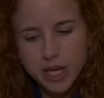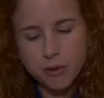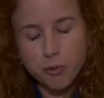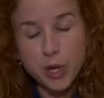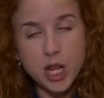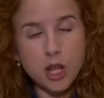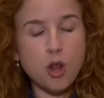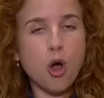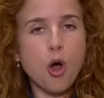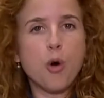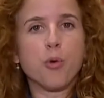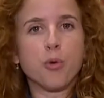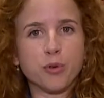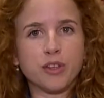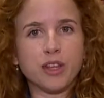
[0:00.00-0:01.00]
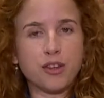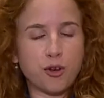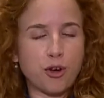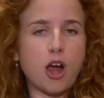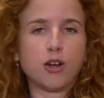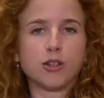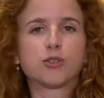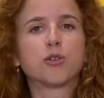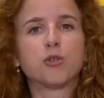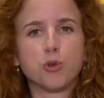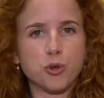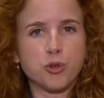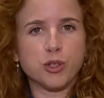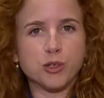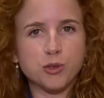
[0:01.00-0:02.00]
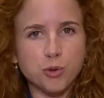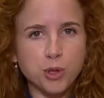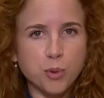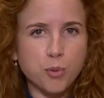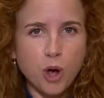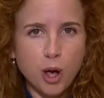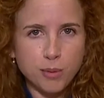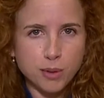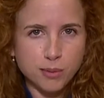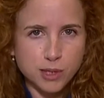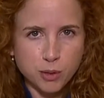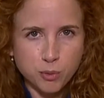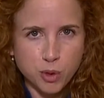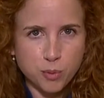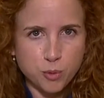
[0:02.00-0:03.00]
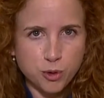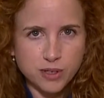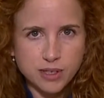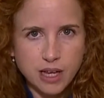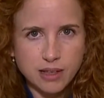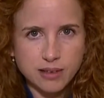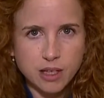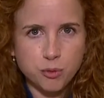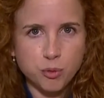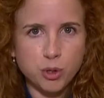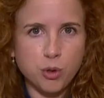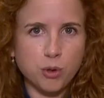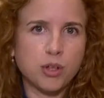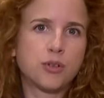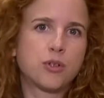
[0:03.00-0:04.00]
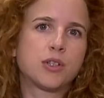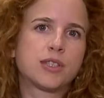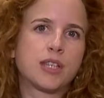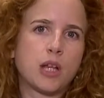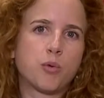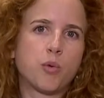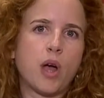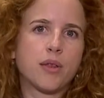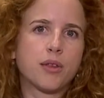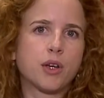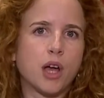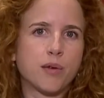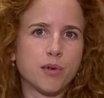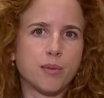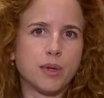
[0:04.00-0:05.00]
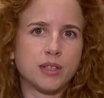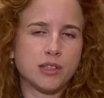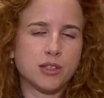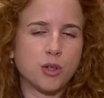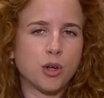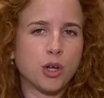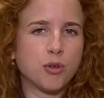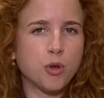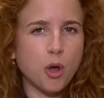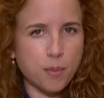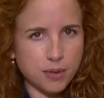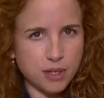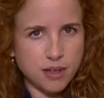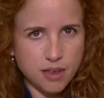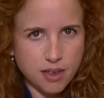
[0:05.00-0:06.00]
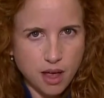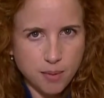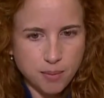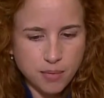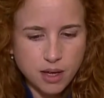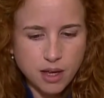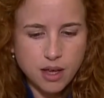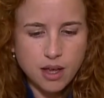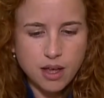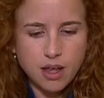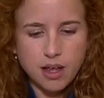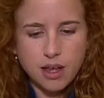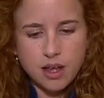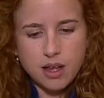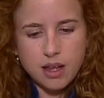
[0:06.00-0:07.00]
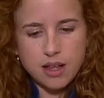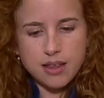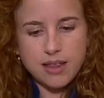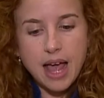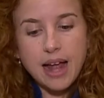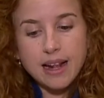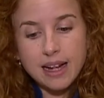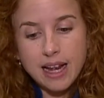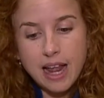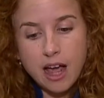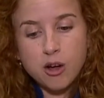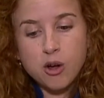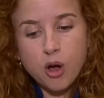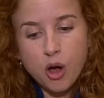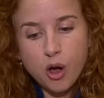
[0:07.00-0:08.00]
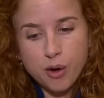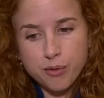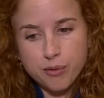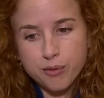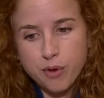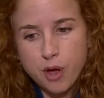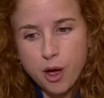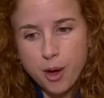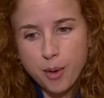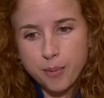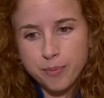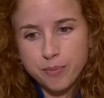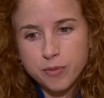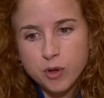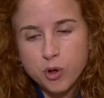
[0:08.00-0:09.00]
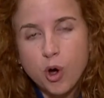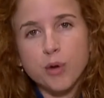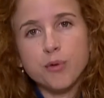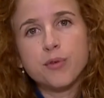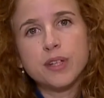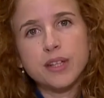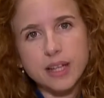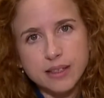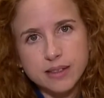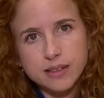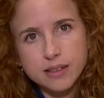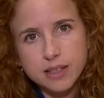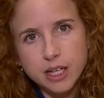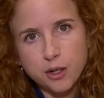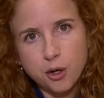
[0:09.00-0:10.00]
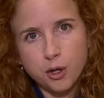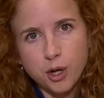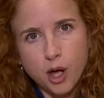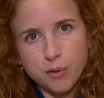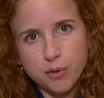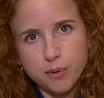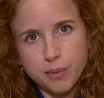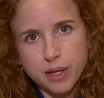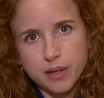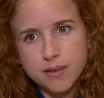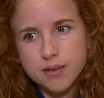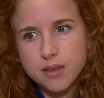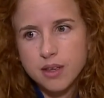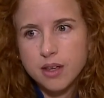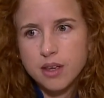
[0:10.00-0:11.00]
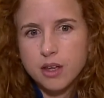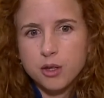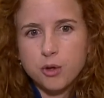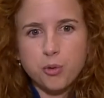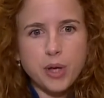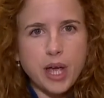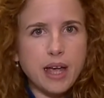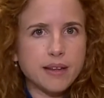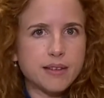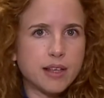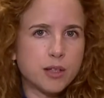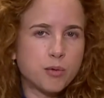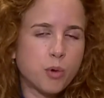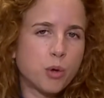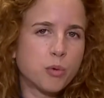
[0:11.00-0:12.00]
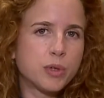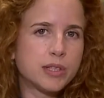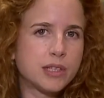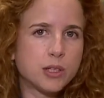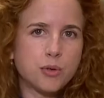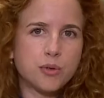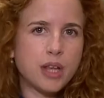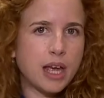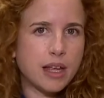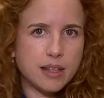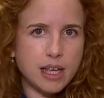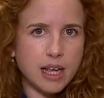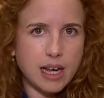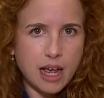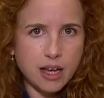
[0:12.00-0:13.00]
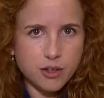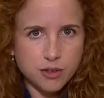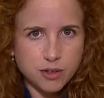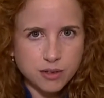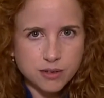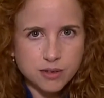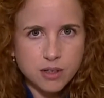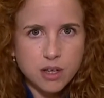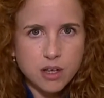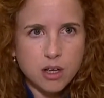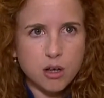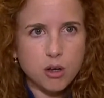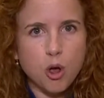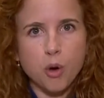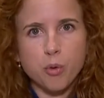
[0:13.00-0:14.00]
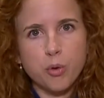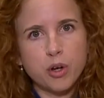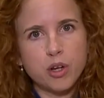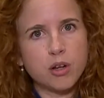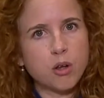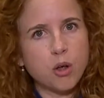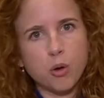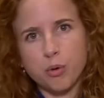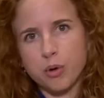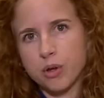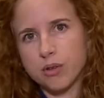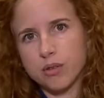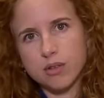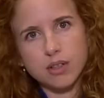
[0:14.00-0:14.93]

We know that there are solutions to the problems that we present, and we don't understand why the government is not adopting them. That lack of confidence in our governments created what we see today in the elections: lower and lower